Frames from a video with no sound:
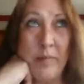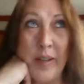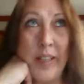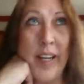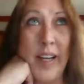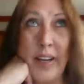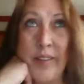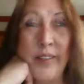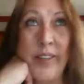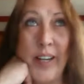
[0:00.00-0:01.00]
money out
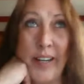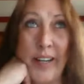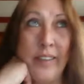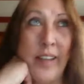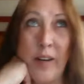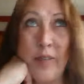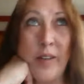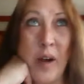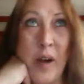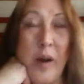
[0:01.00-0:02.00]
of your head. That will
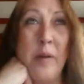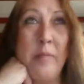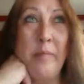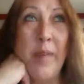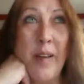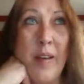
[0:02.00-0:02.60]
come,